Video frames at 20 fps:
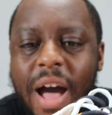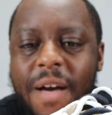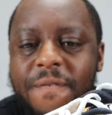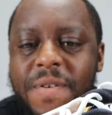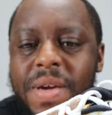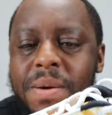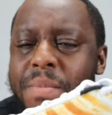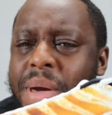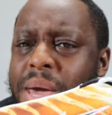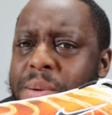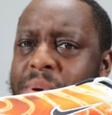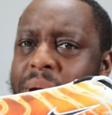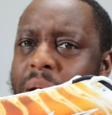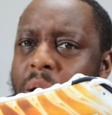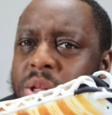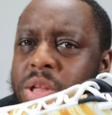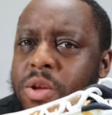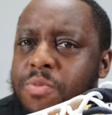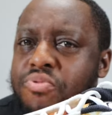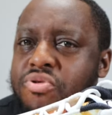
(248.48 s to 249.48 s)
I think maybe I
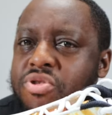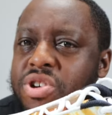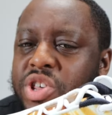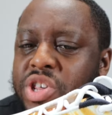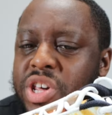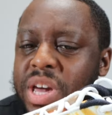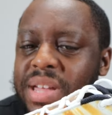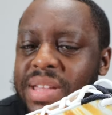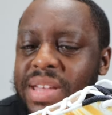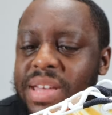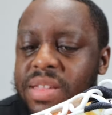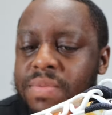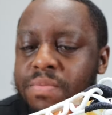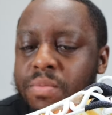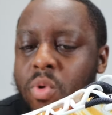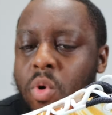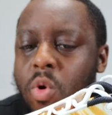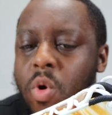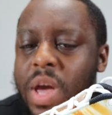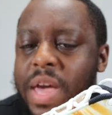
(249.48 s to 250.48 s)
would appreciate these
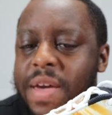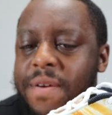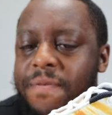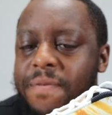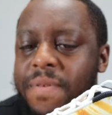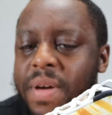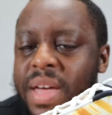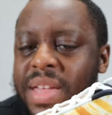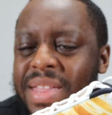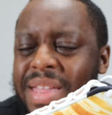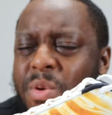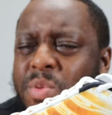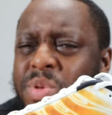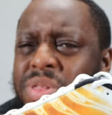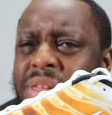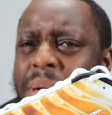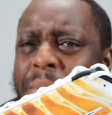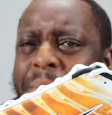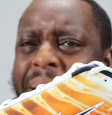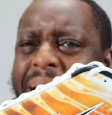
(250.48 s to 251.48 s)
more if there were
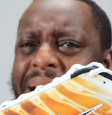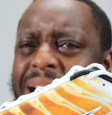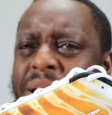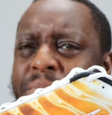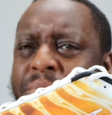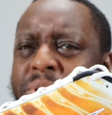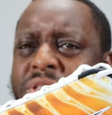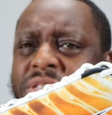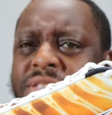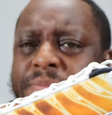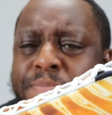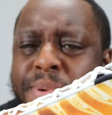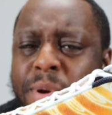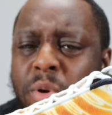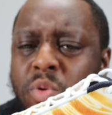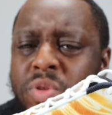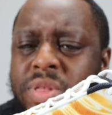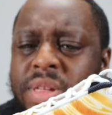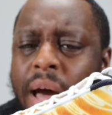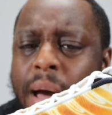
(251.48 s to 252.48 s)
some elements
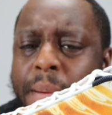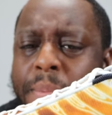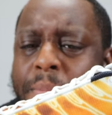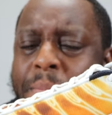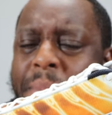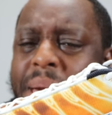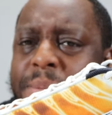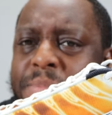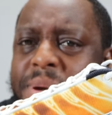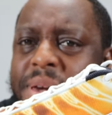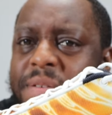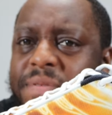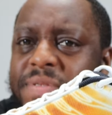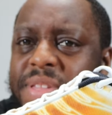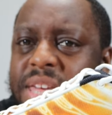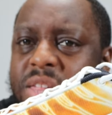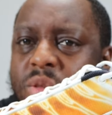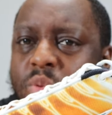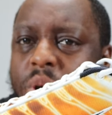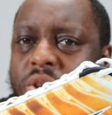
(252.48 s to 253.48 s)
built up, maybe if
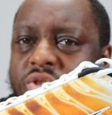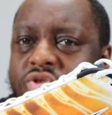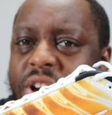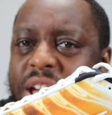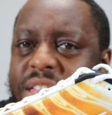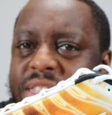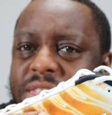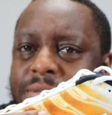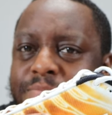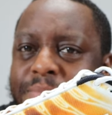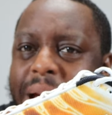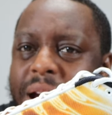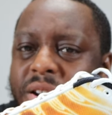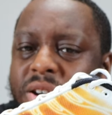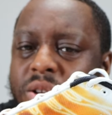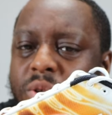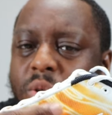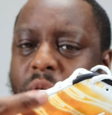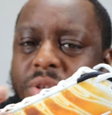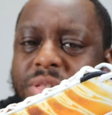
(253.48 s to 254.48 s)
these were
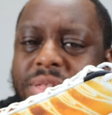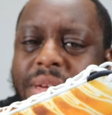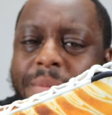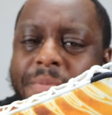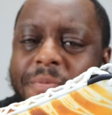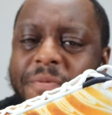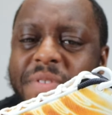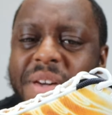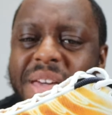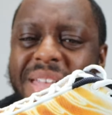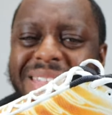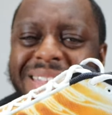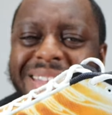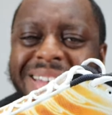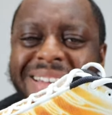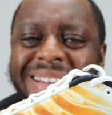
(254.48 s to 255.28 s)
transparent or something.